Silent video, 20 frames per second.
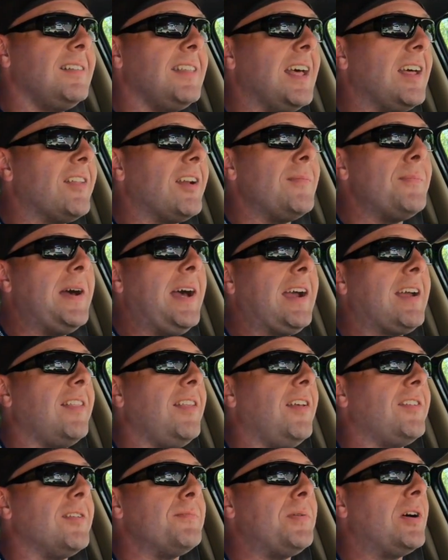now that I'm back in
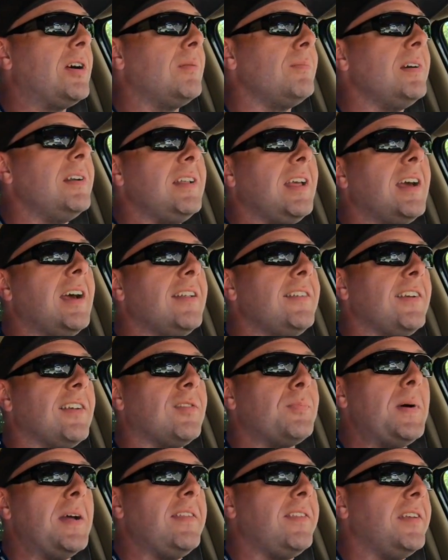this apartment, yeah, it's
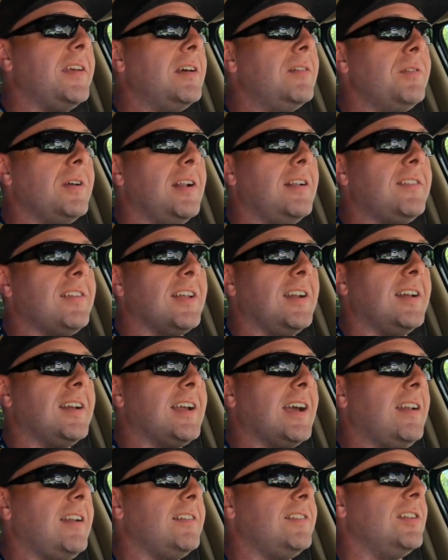expensive and it's going to
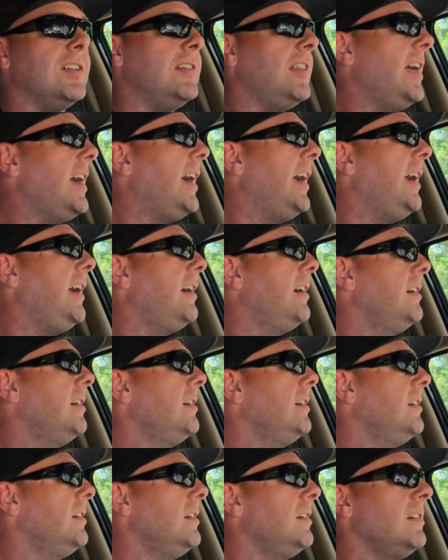kind of delay
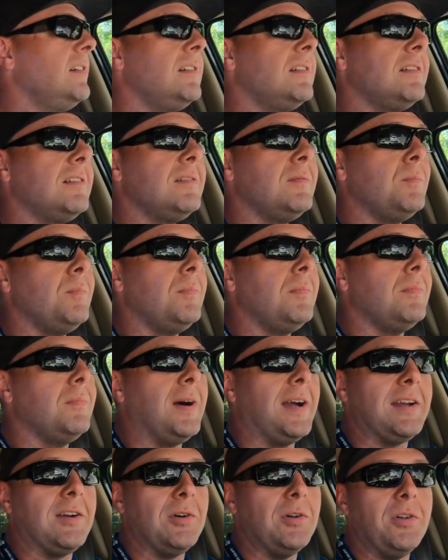
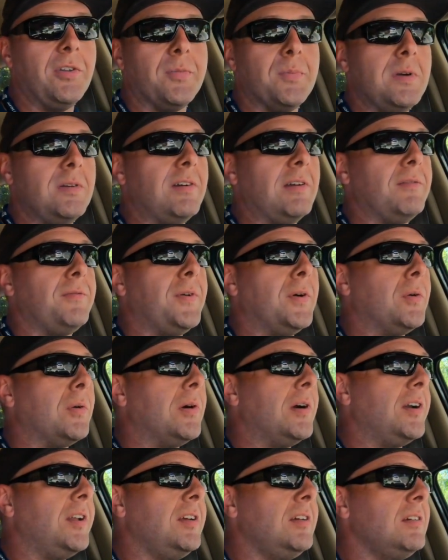my goals moving
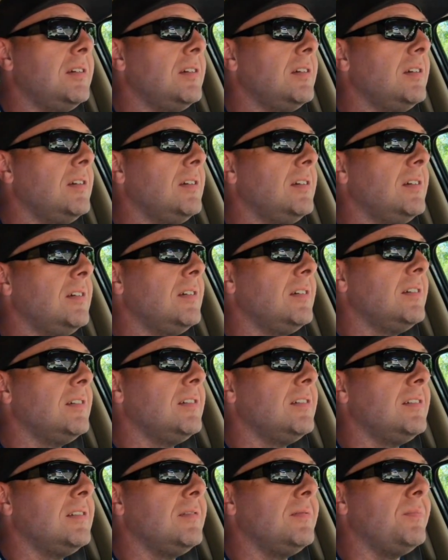forward,
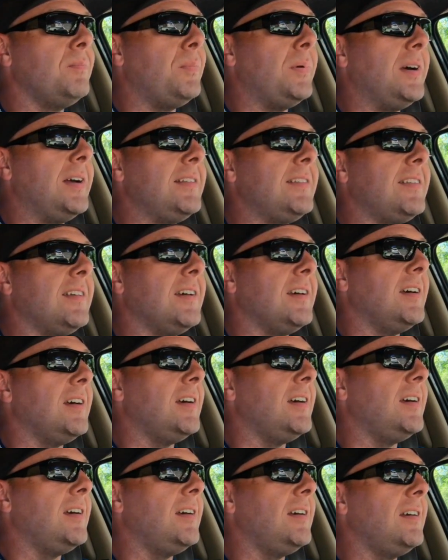but
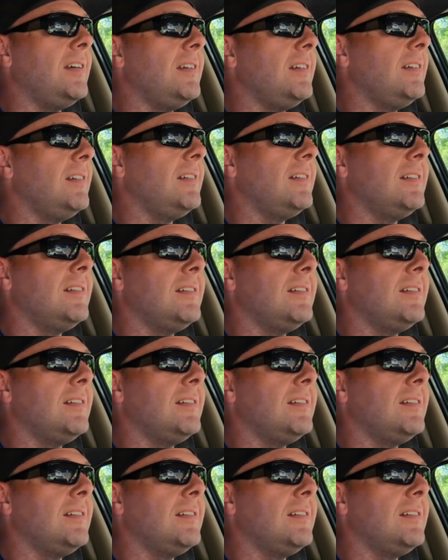uh,